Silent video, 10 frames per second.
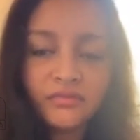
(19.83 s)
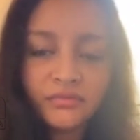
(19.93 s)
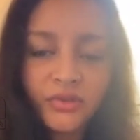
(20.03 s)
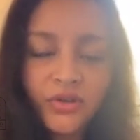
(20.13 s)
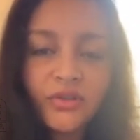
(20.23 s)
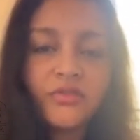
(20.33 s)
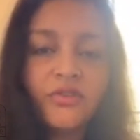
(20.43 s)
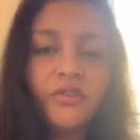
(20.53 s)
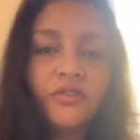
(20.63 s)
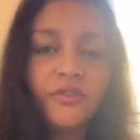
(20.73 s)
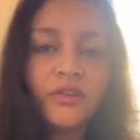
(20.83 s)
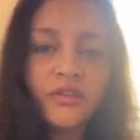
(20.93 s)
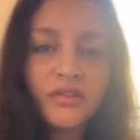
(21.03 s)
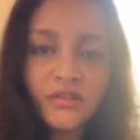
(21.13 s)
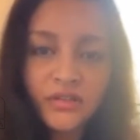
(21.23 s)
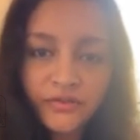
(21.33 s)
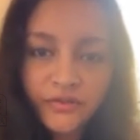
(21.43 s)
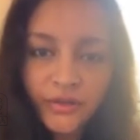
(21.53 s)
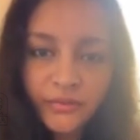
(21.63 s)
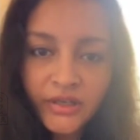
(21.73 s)
because of a certain
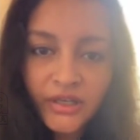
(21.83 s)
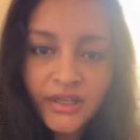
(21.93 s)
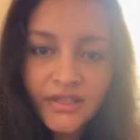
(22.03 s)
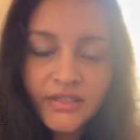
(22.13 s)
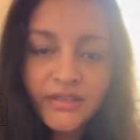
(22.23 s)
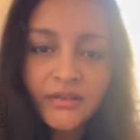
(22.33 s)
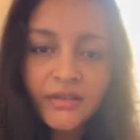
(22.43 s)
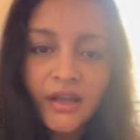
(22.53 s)
film release